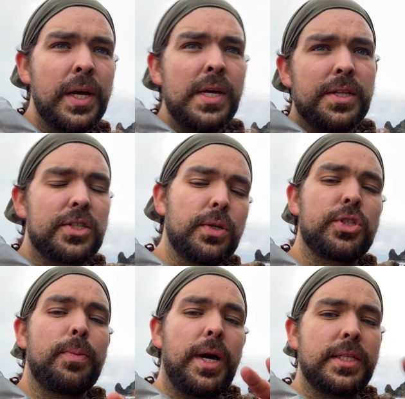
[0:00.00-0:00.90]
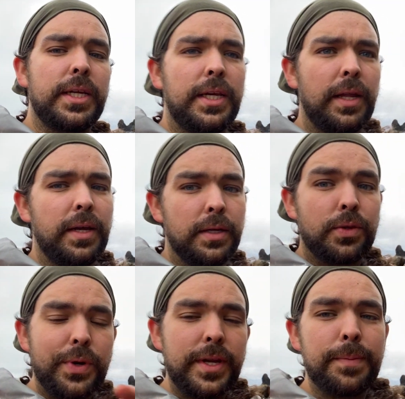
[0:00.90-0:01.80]
there's still some articulated
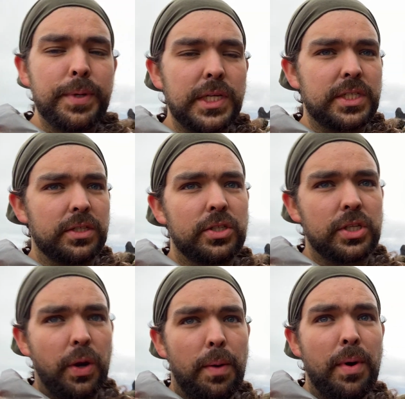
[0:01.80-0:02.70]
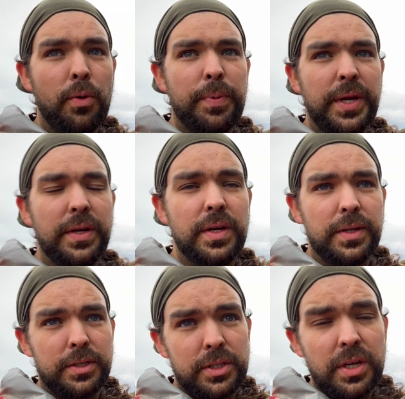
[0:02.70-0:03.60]
3D pieces, so I'm hoping, and
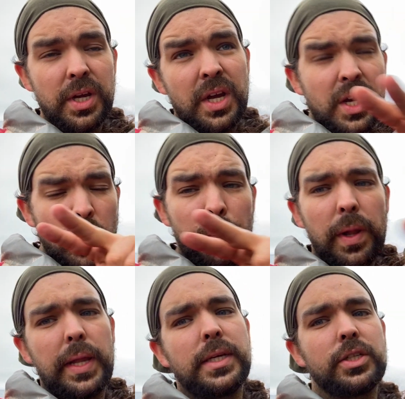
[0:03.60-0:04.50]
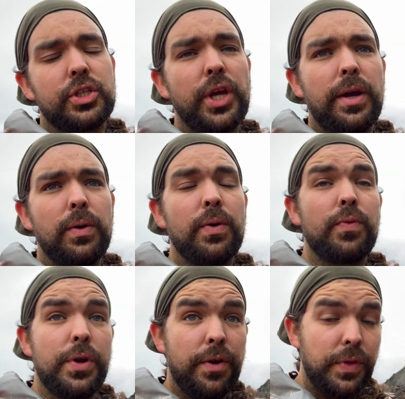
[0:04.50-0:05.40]
there's a couple of layers of shale
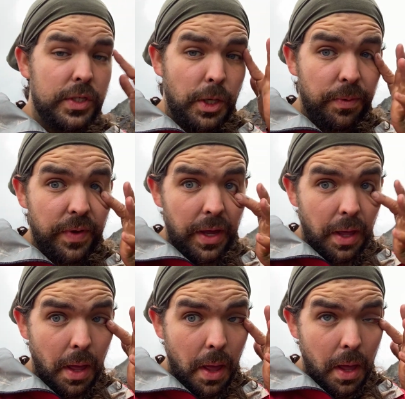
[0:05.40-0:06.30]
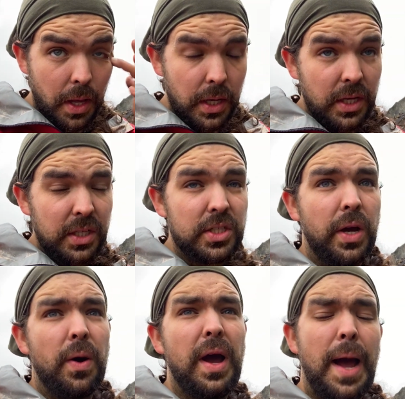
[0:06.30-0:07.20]
running over the top of it,
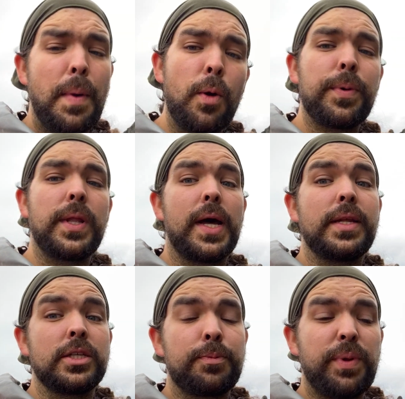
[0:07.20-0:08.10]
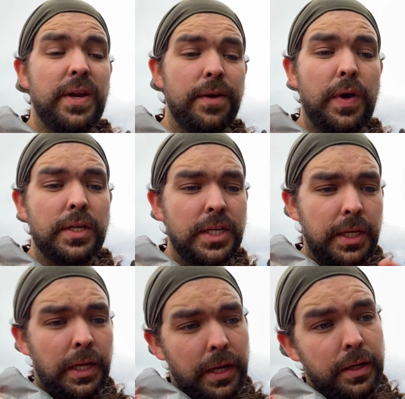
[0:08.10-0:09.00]
so I'm hoping that there's plenty of
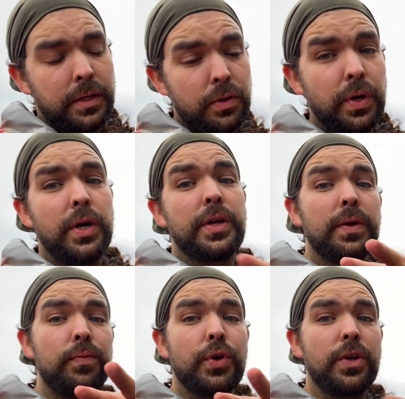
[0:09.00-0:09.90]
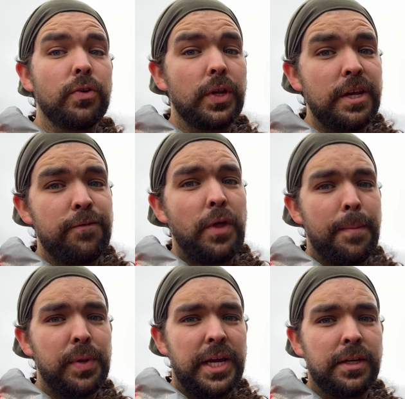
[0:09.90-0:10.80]
articulated crinoid running underneath that
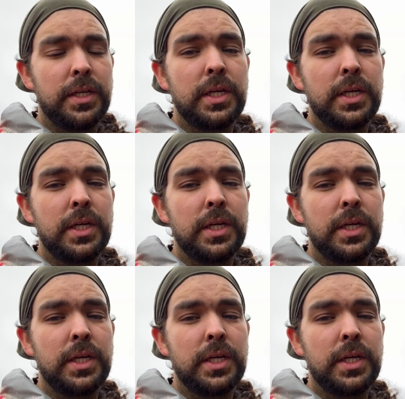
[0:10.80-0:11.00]
plane,